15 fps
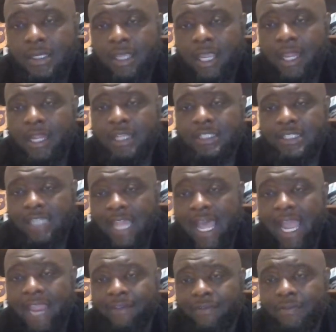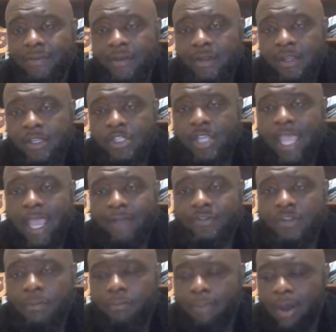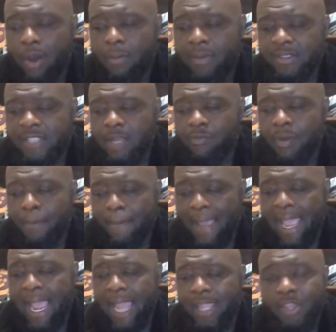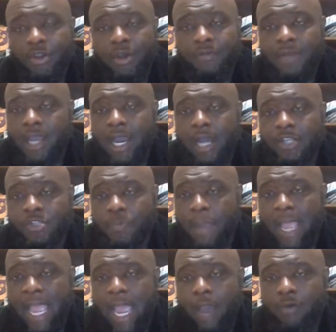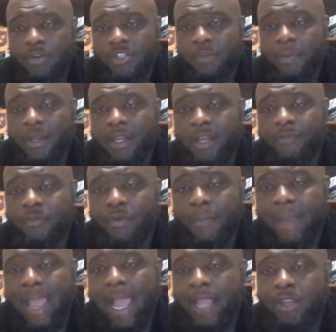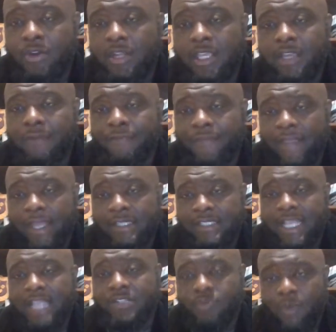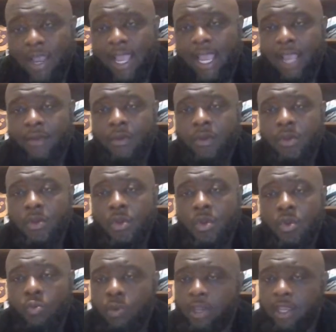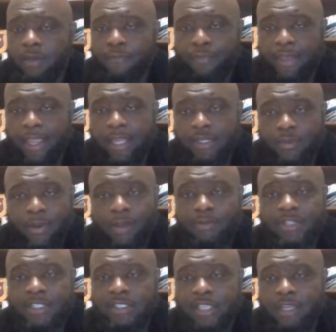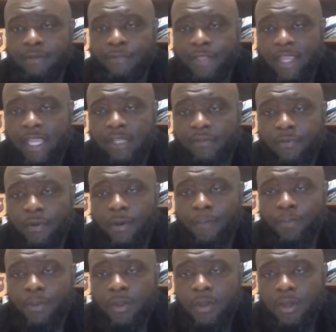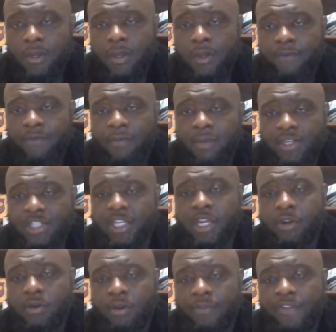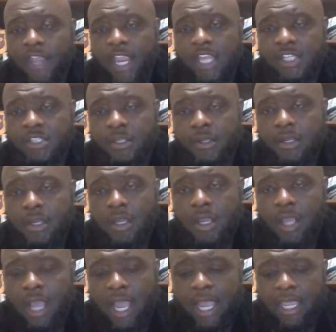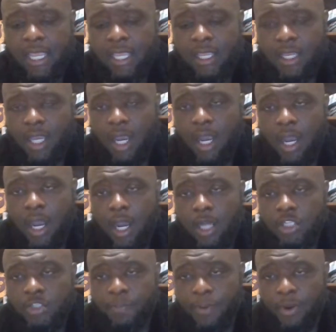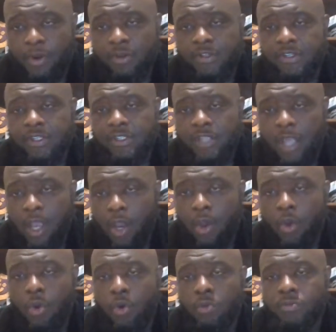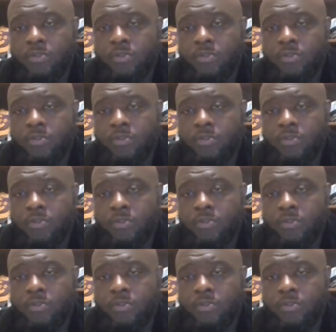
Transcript: this life should have some moments that remind you of God's power. It should be enough to remind you to give thanks. That's why we give thanks. We don't just give thanks for material things, i.e. cars, purses, homes,